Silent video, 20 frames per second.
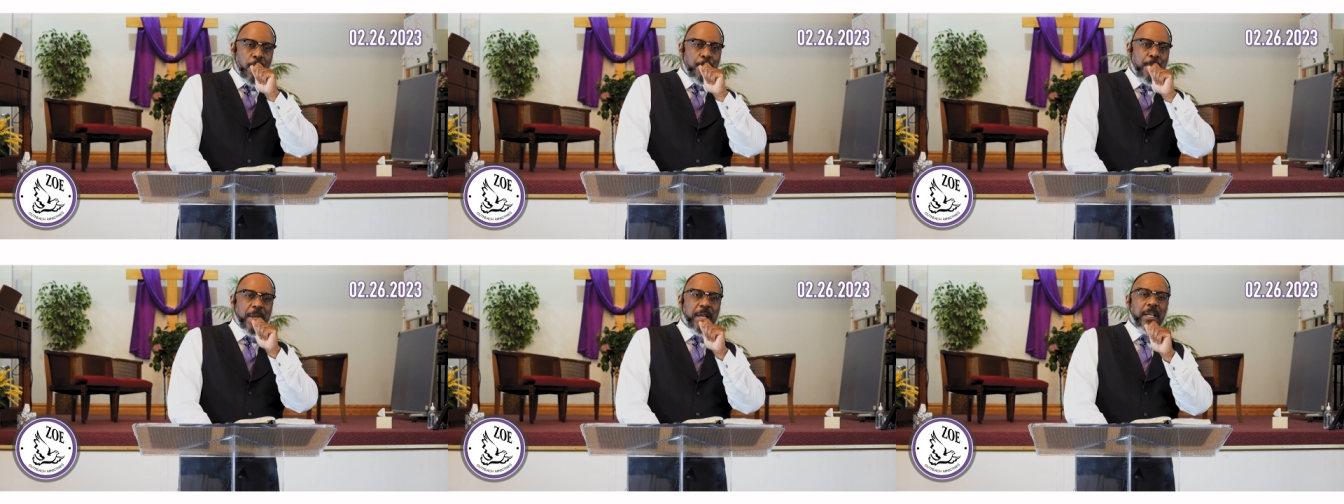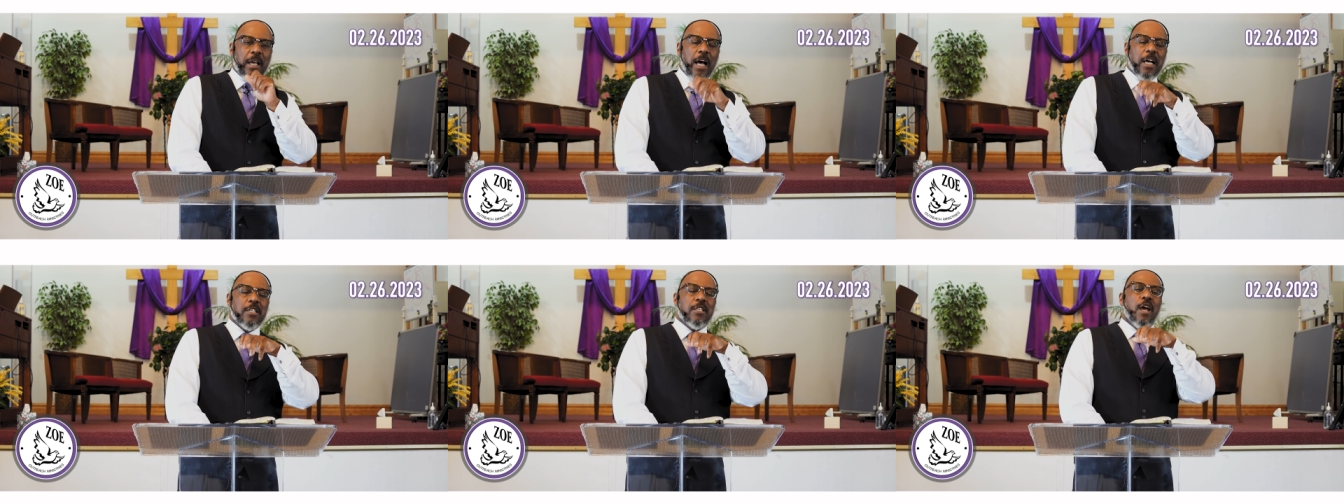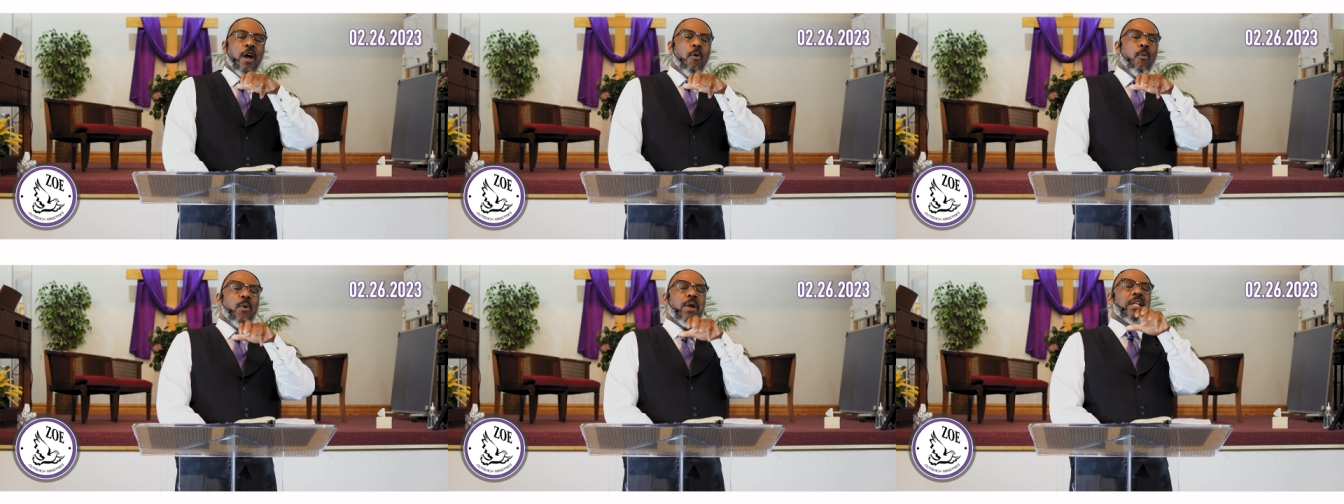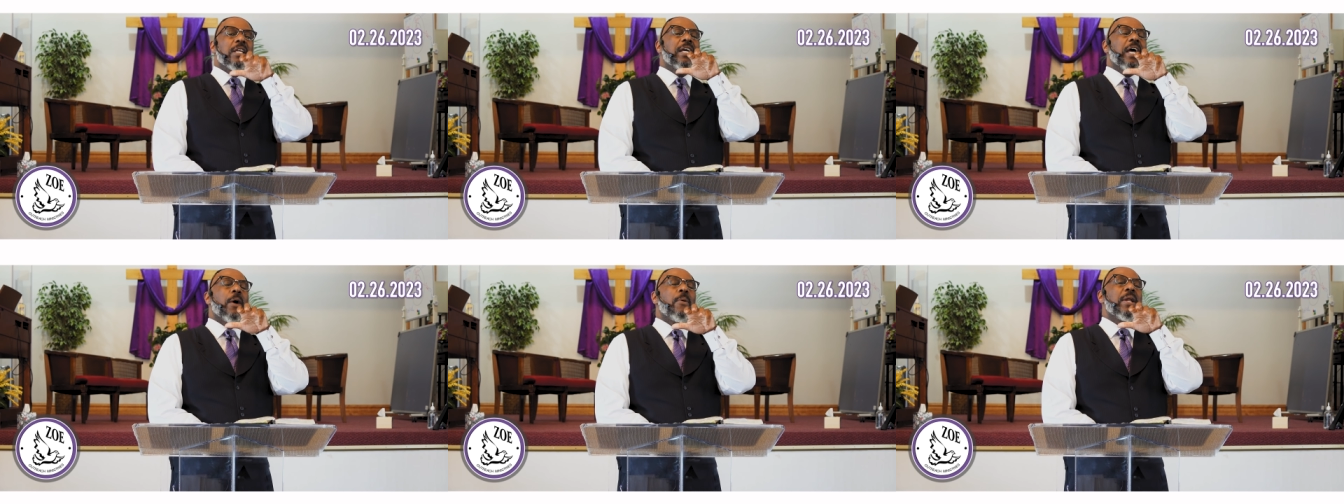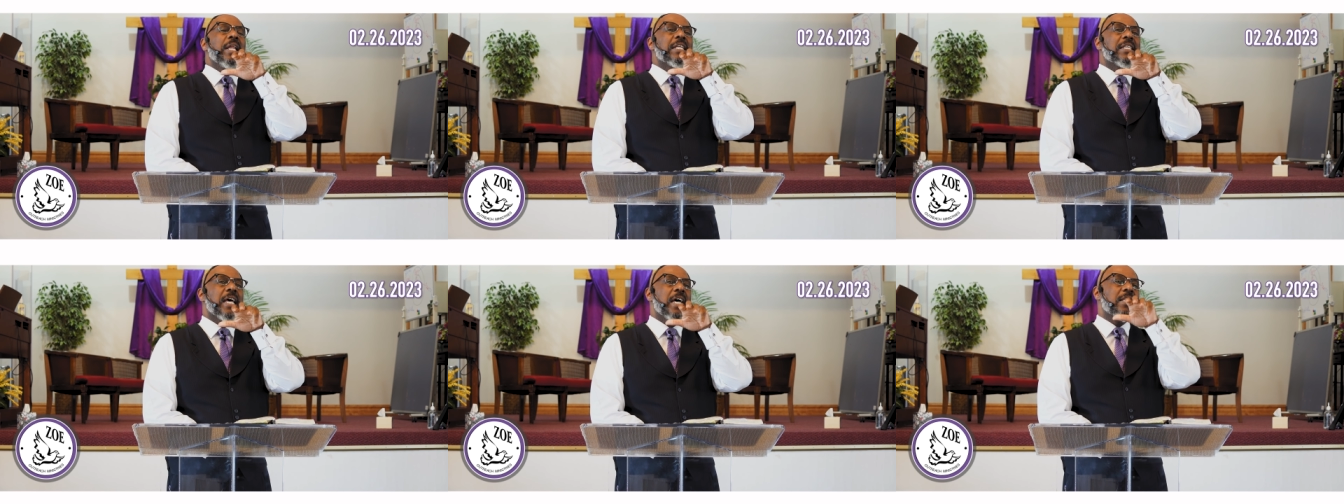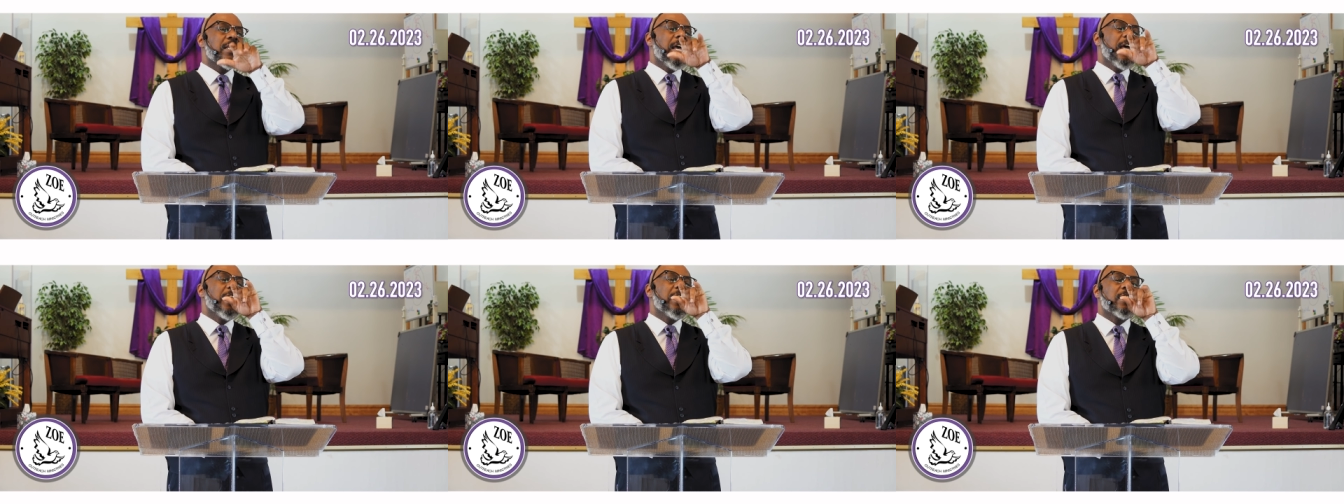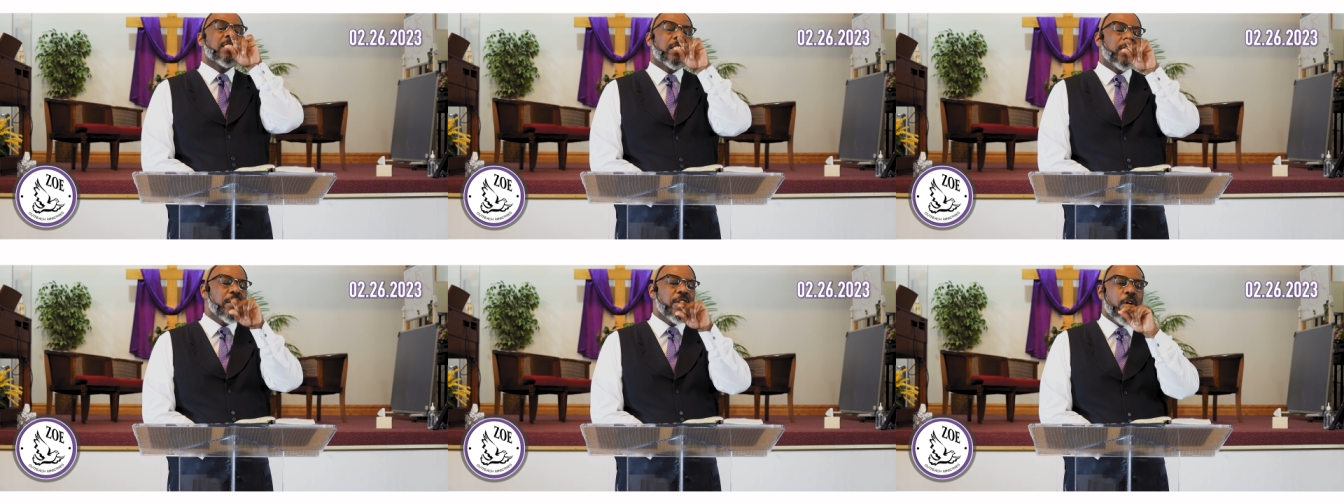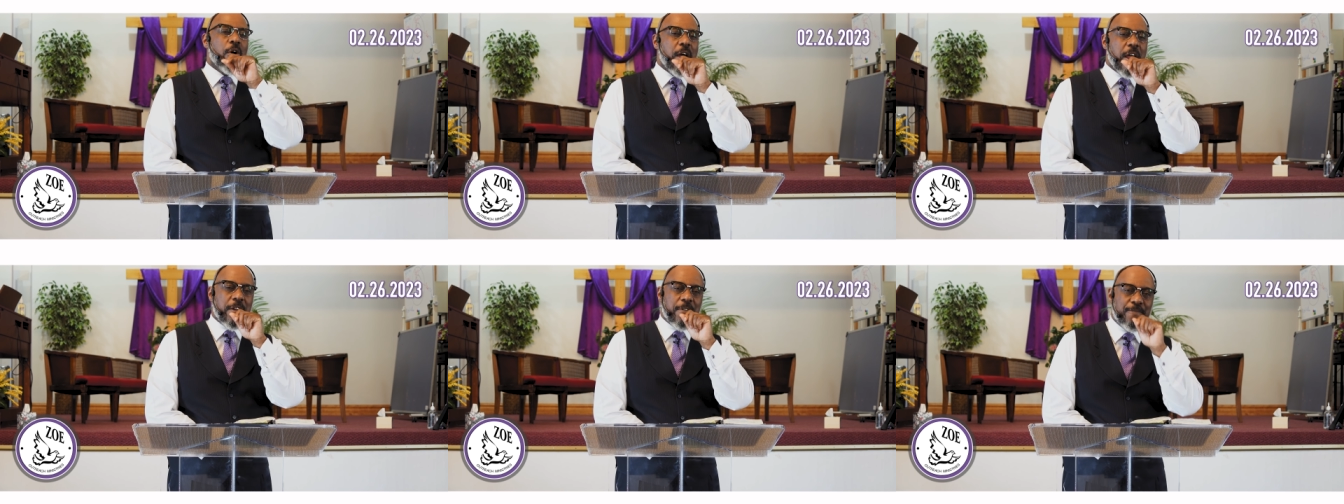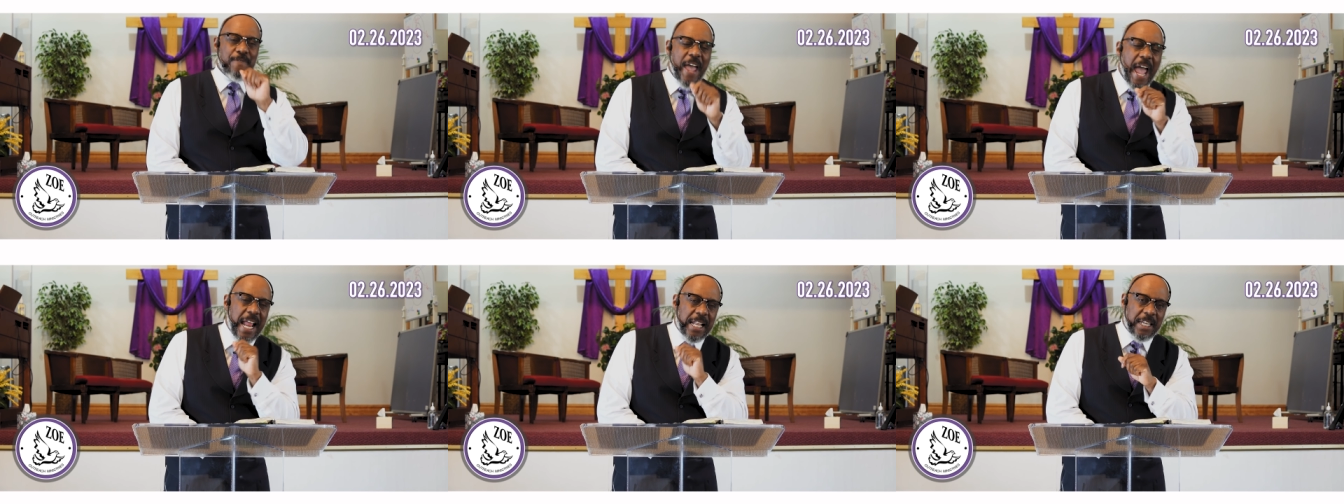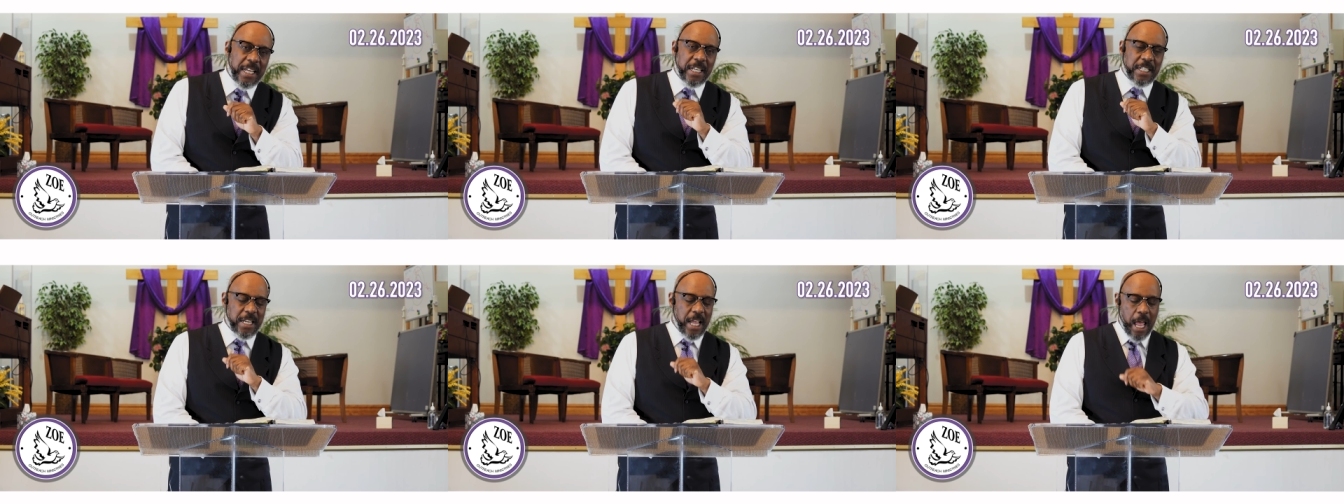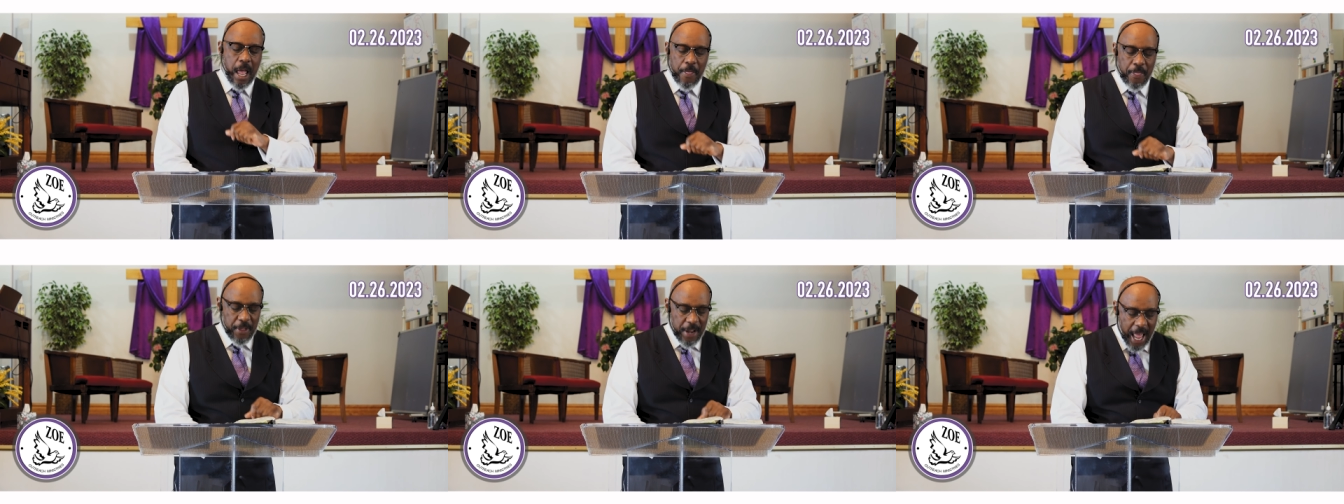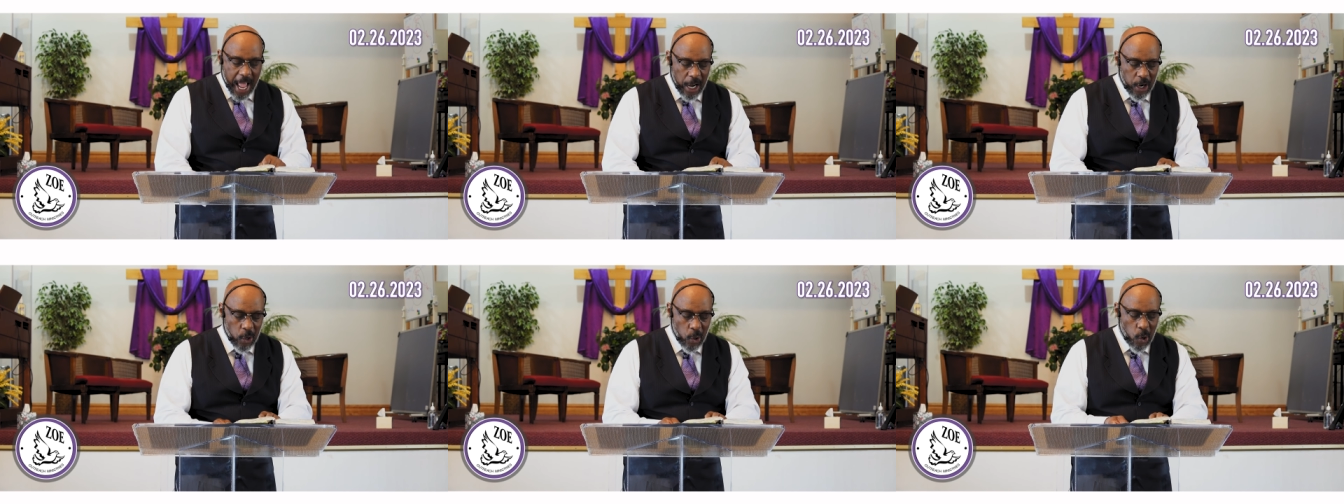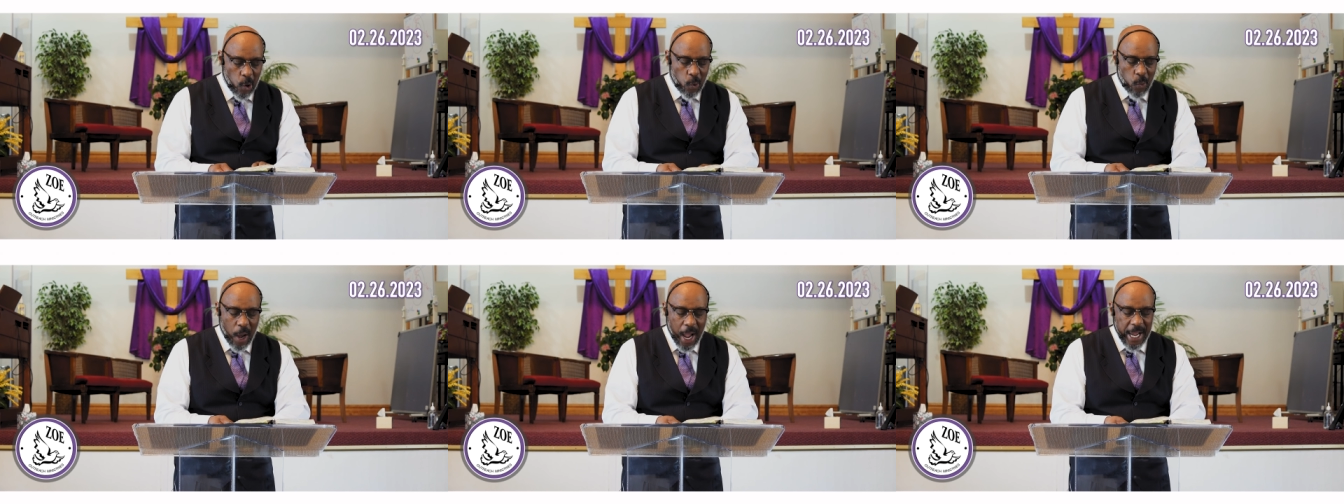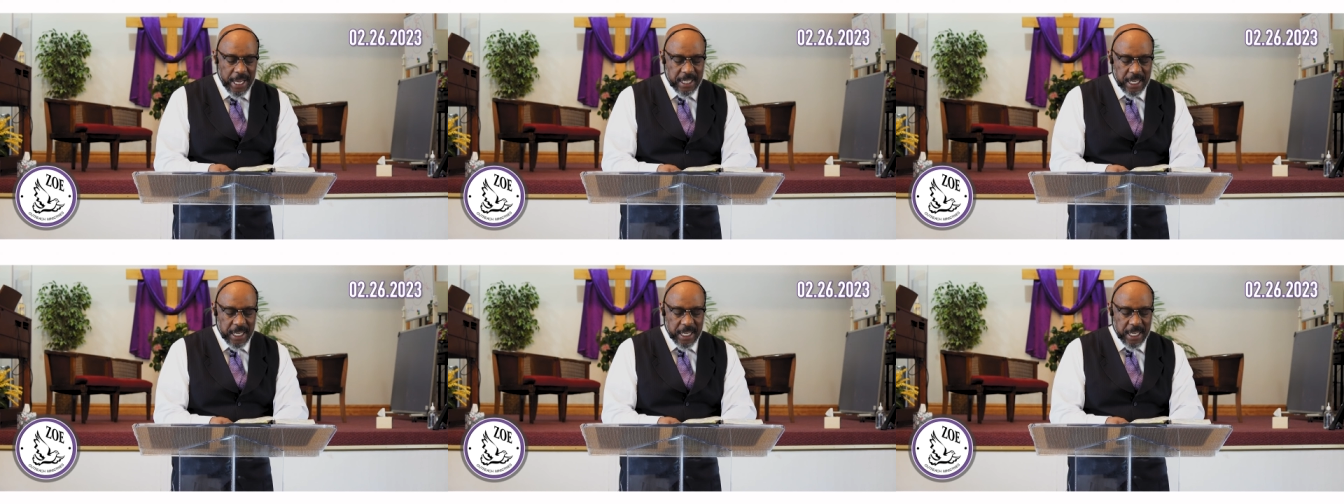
Because when God, when He says it is to your advantage that I go away,